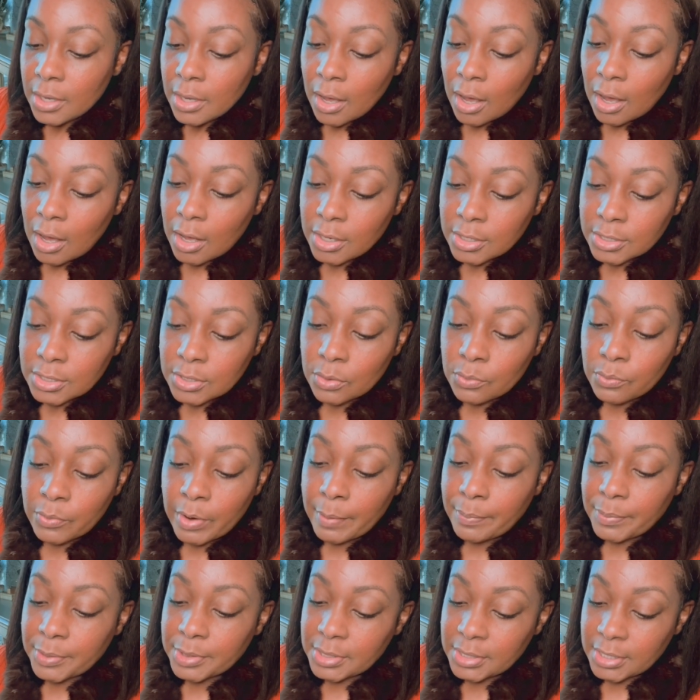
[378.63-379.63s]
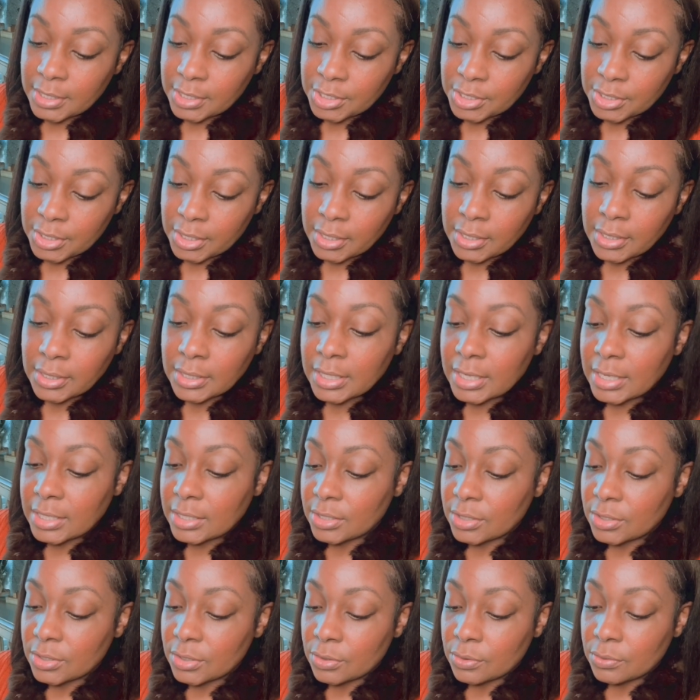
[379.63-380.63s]
Also, repetition
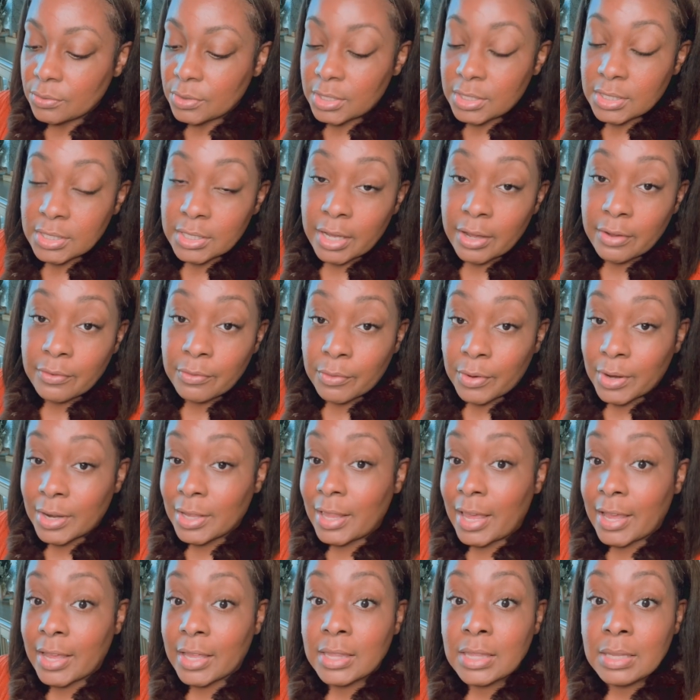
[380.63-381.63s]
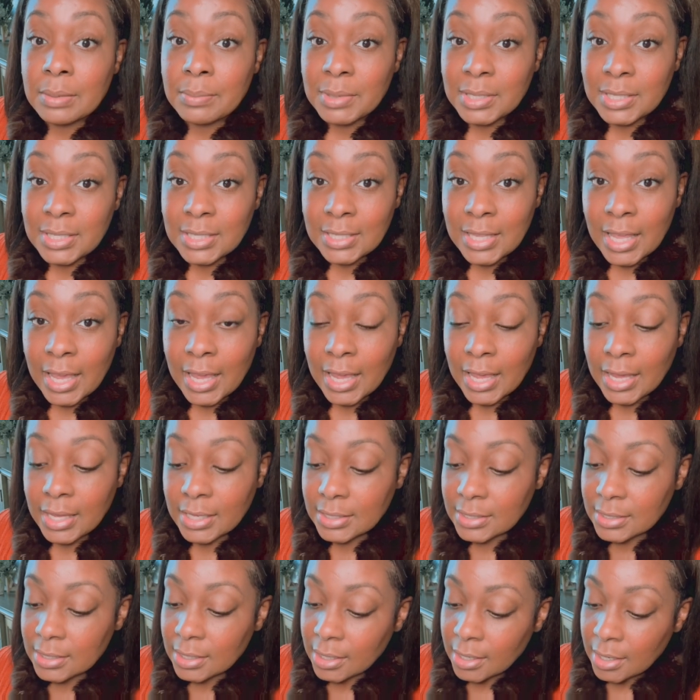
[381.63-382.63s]
leads to discovering like the
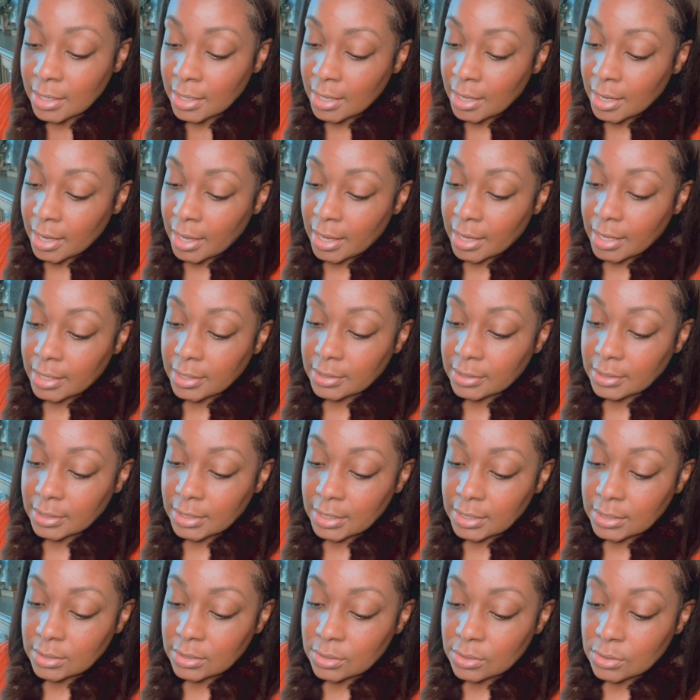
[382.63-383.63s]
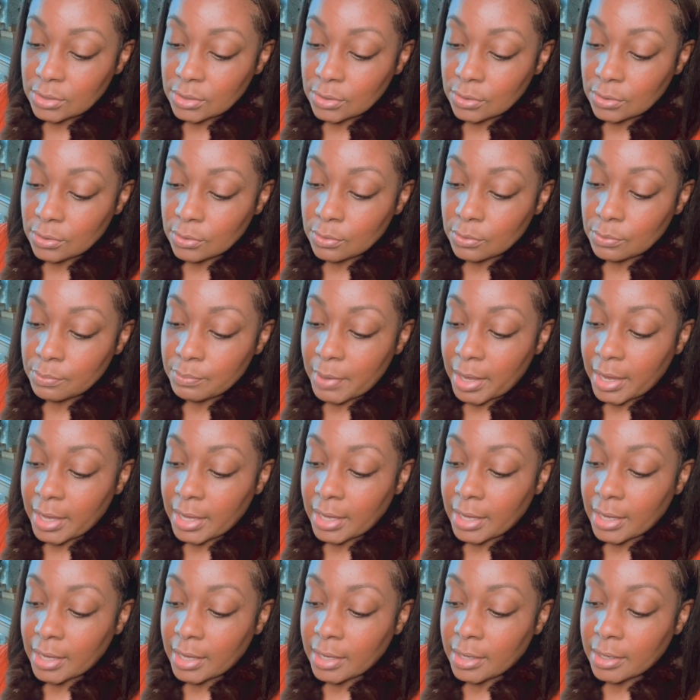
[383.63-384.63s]
mistakes. It leads to
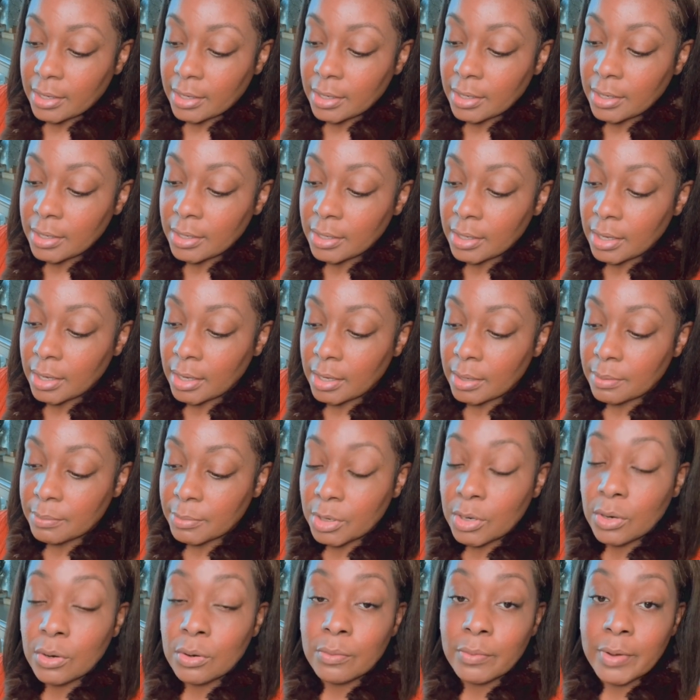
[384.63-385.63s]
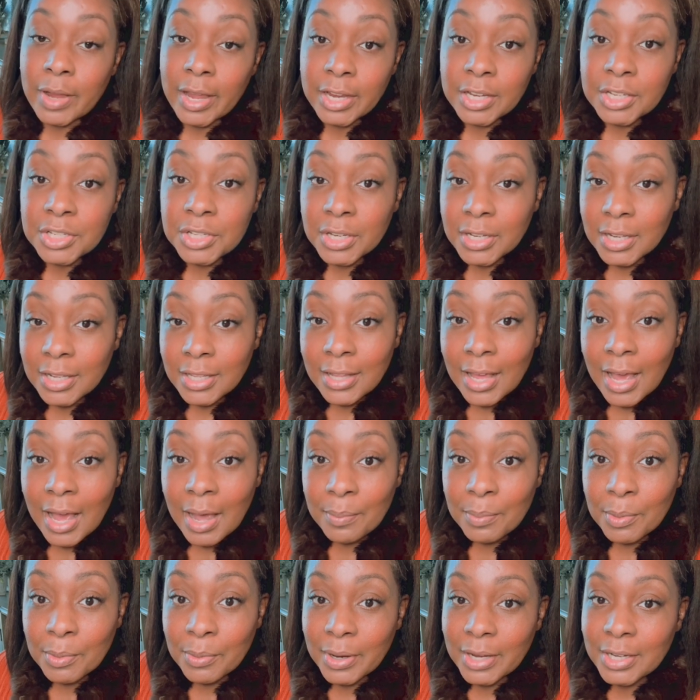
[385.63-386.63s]
making correction in the
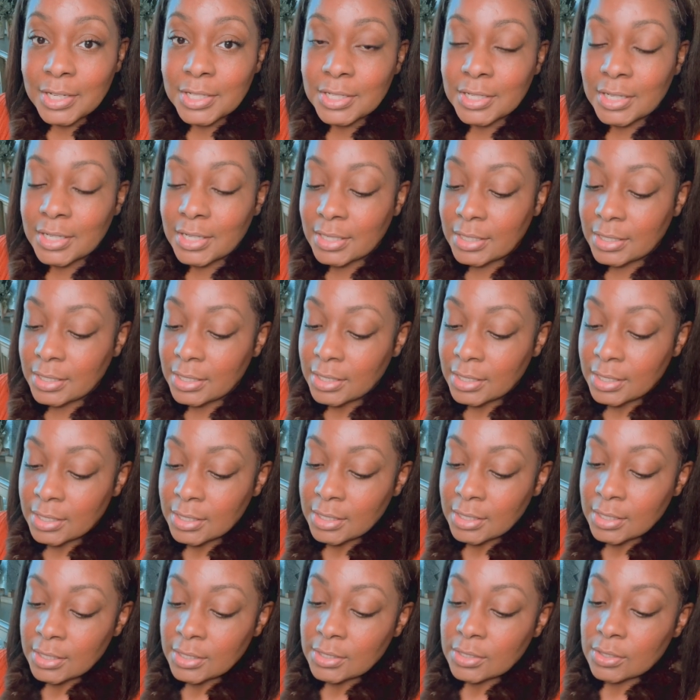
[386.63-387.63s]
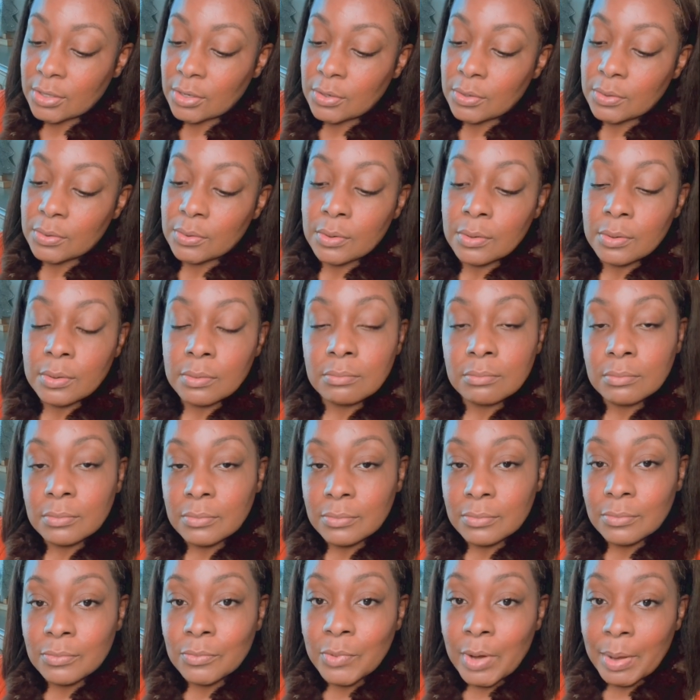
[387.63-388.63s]
operation. So
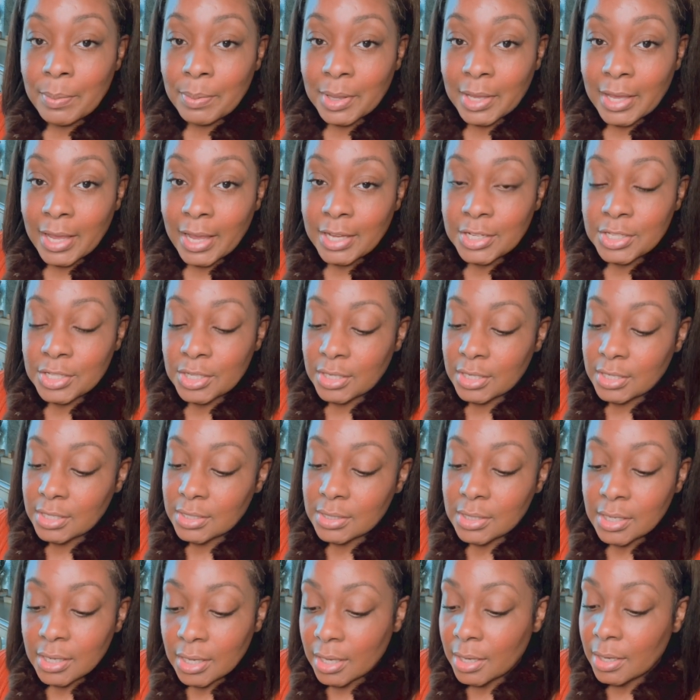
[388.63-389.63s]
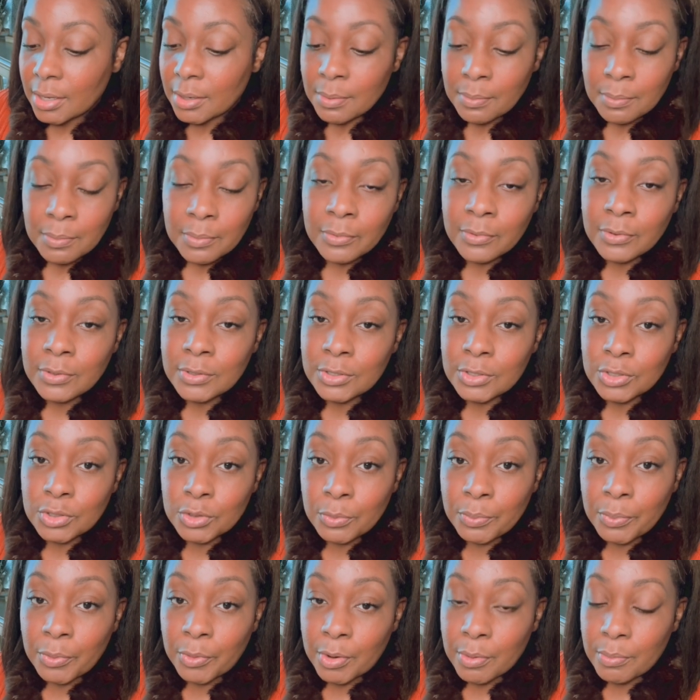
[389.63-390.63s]
replication is
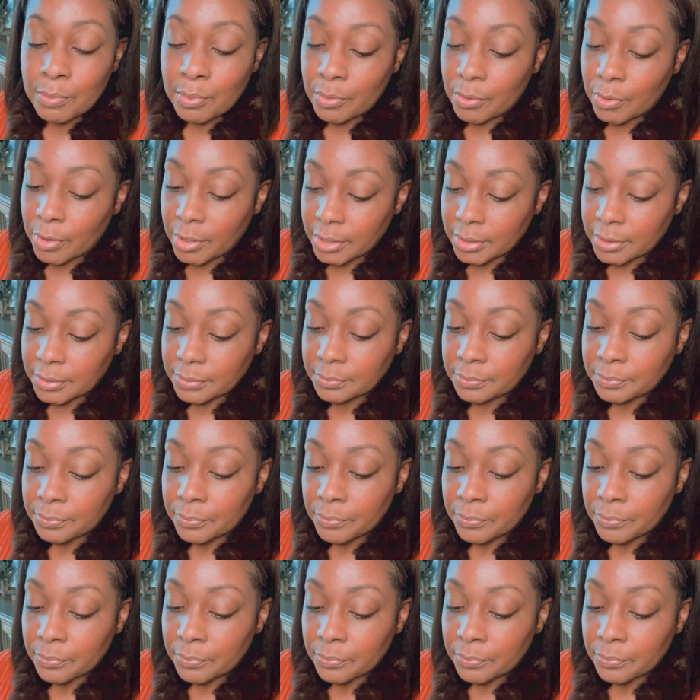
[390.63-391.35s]
super important.